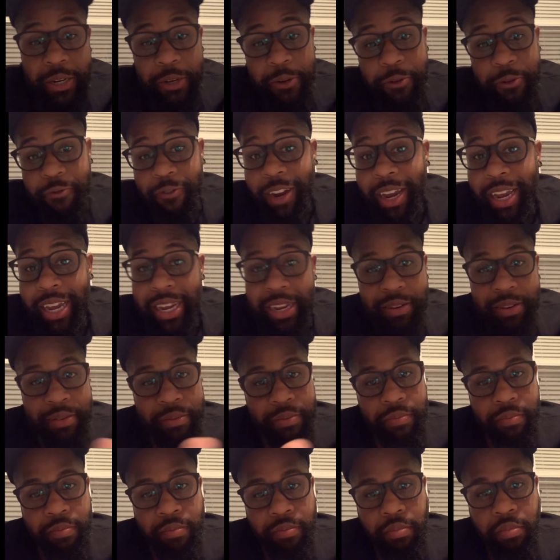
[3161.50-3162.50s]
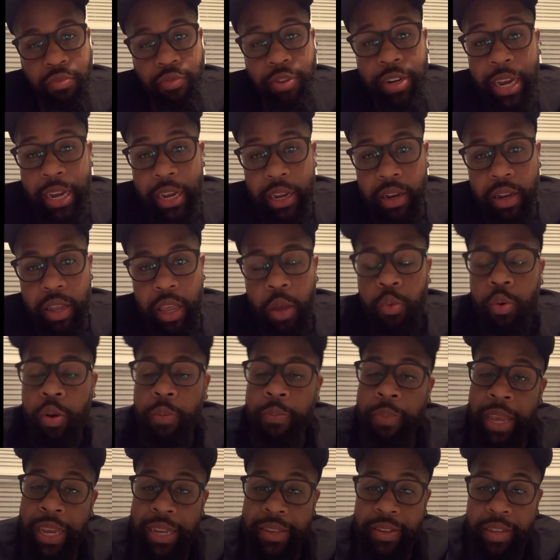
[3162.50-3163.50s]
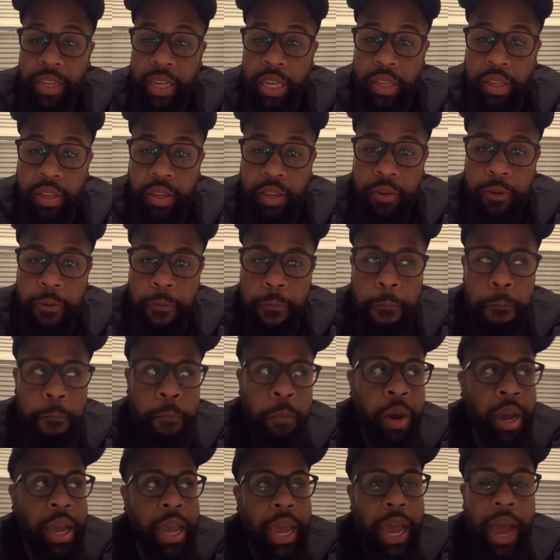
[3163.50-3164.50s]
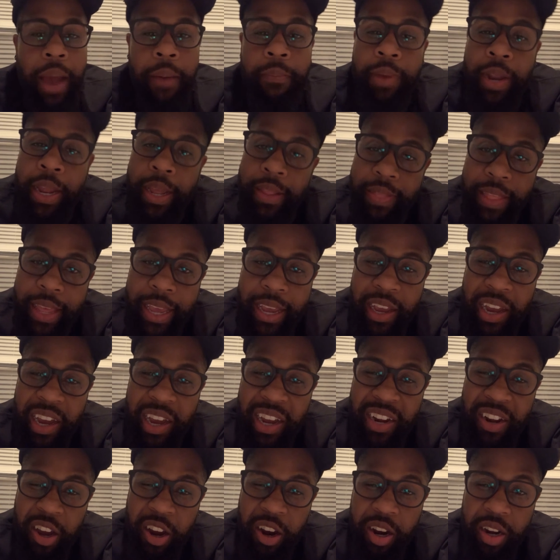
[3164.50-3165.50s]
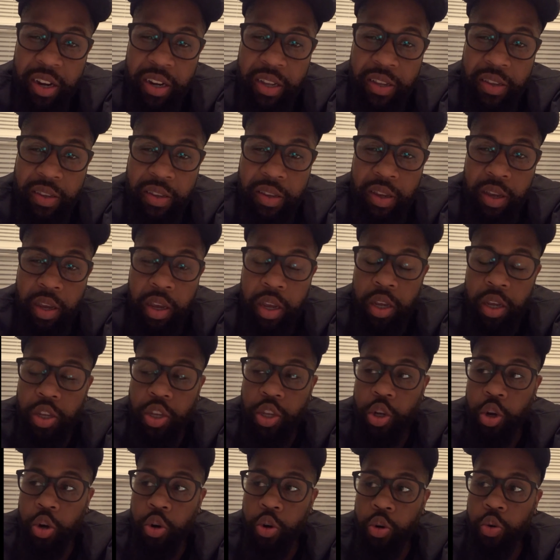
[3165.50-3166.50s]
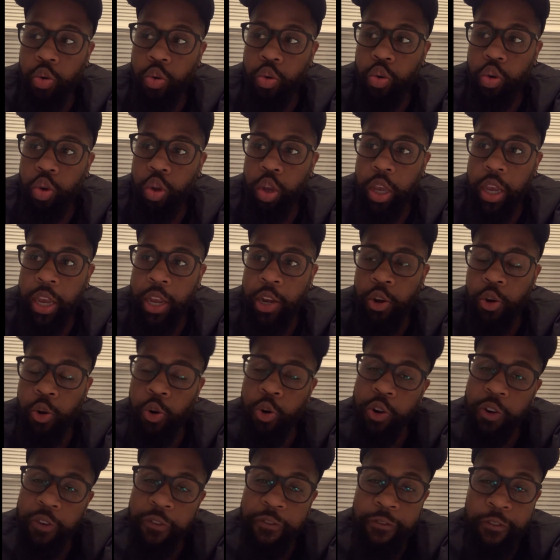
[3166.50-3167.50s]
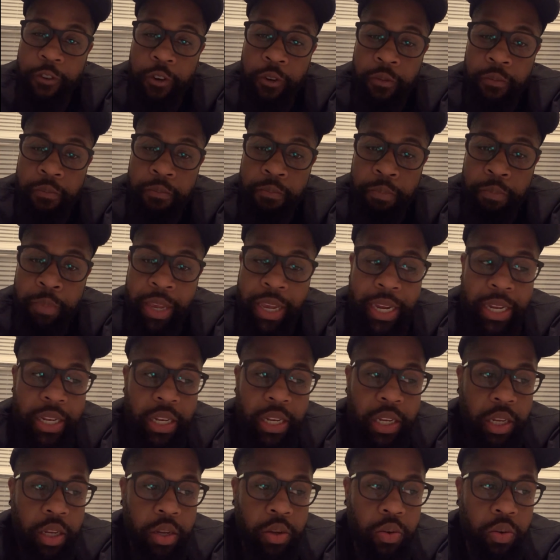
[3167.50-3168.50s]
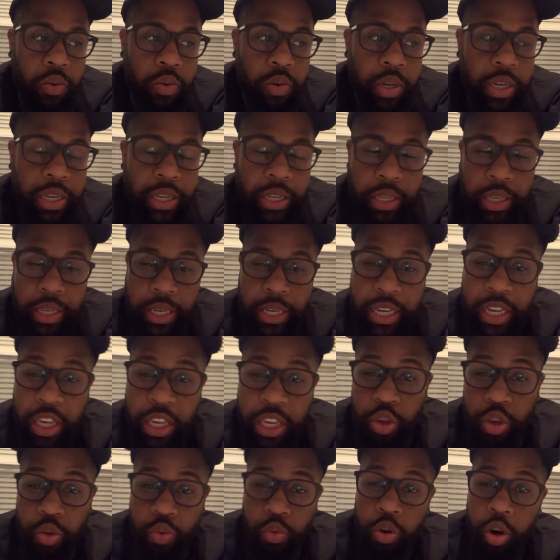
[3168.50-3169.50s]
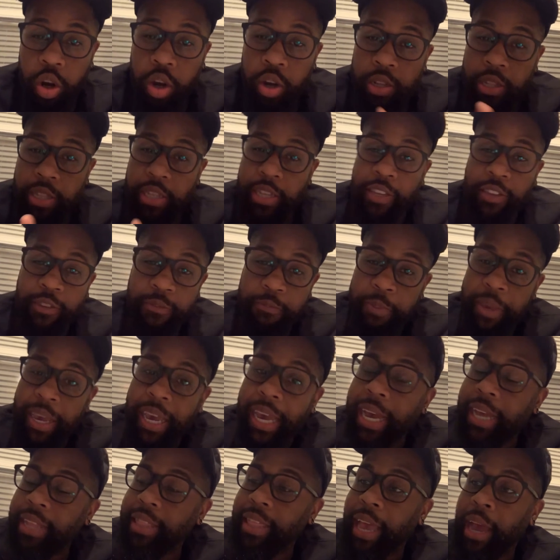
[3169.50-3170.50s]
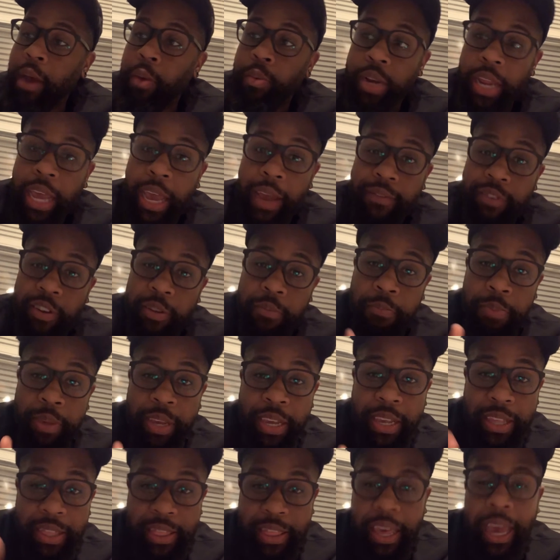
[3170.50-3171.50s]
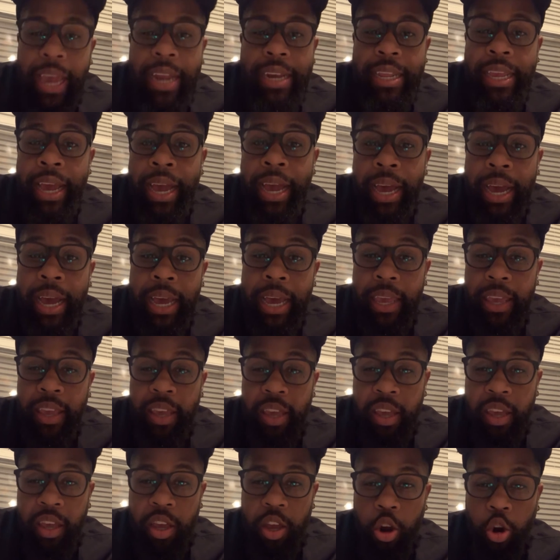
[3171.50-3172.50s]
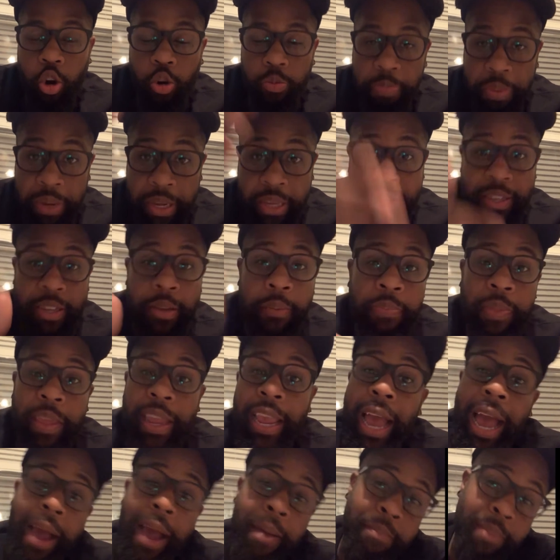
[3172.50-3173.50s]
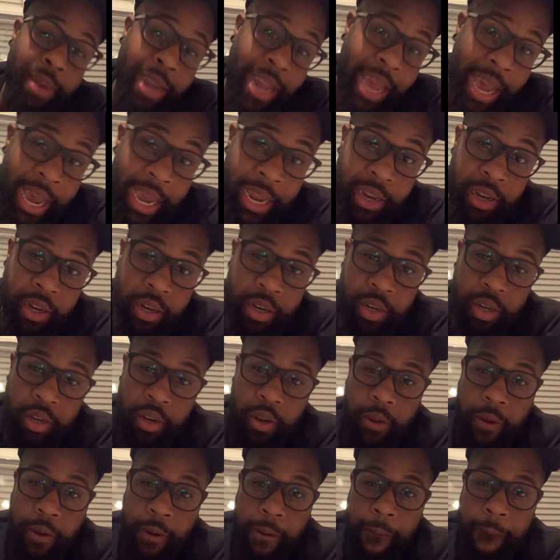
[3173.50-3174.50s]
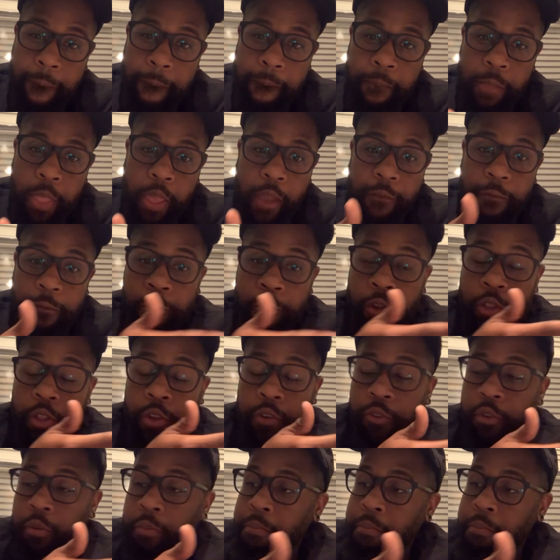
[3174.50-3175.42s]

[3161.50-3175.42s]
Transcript: Right. It would make sense. But I'm not that kind of artist. So in order for me to continue on this path, I would have to be that guy or be something I'm not for the